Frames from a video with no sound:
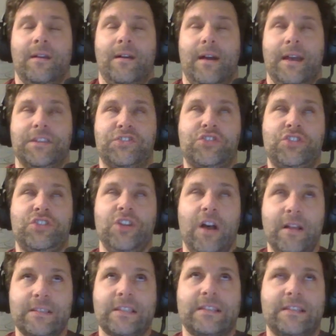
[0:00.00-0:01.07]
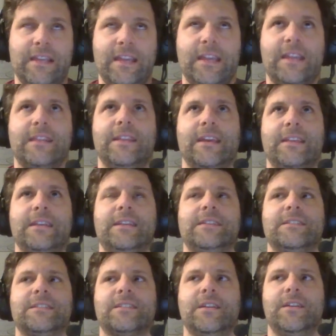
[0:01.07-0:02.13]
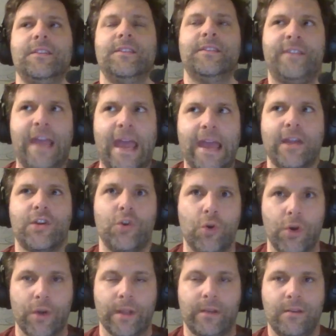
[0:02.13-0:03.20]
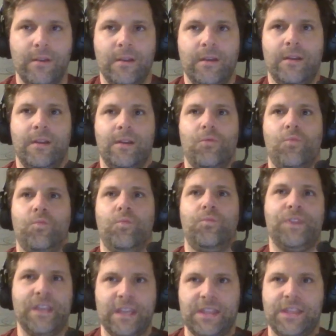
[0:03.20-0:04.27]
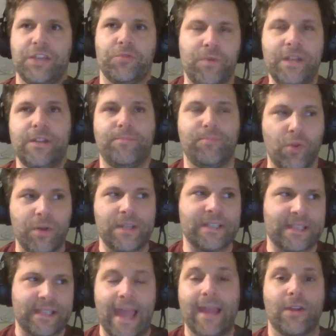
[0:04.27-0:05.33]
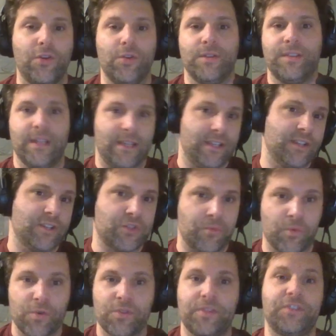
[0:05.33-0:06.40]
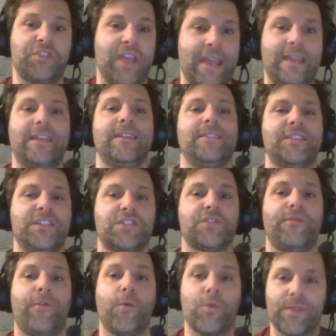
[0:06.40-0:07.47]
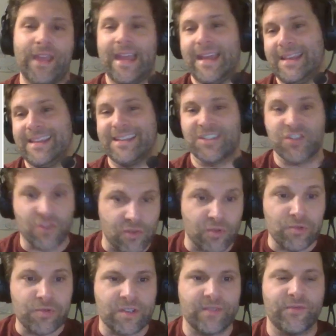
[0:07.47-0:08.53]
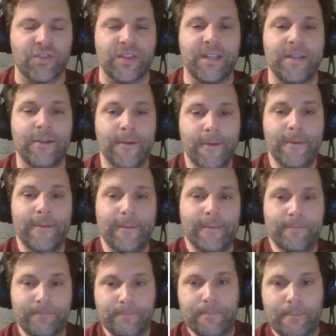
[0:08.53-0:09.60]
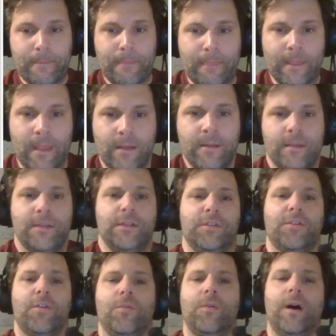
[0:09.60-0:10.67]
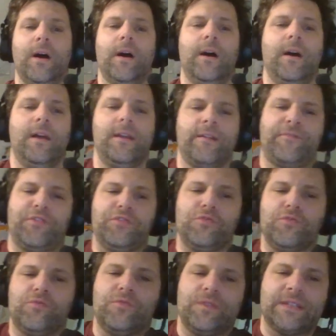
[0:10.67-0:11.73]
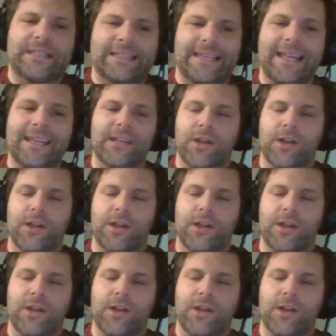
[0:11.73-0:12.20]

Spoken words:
that it is that good. The redeploy is that good that it is worth taking this for that exclusively. If you set it